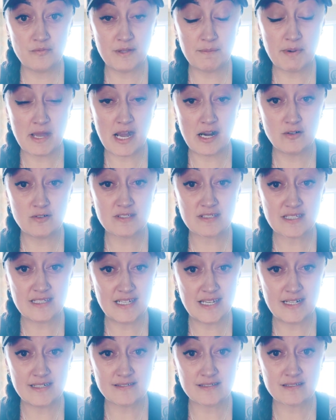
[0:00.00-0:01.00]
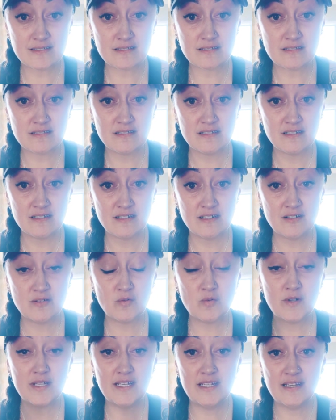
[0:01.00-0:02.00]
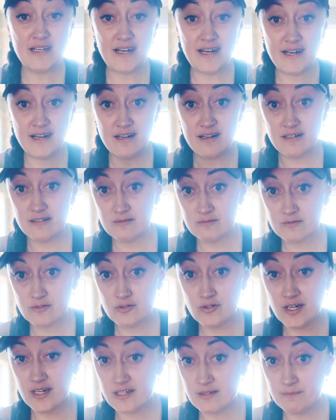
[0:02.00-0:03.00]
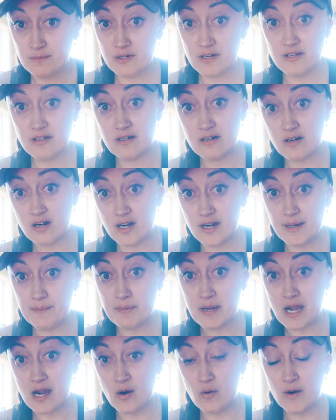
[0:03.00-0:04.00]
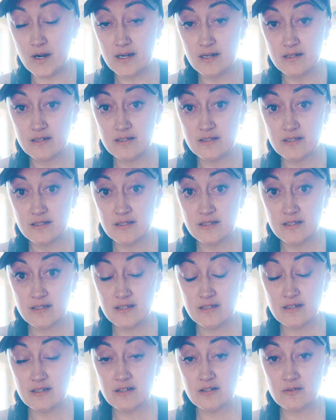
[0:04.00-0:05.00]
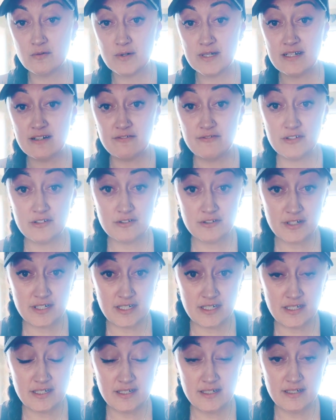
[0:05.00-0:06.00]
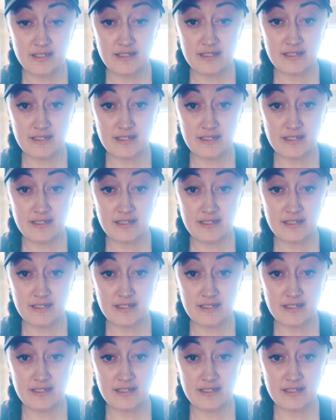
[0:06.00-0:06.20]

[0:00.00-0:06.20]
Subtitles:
the power's in us. We are created by a higher power. We are very,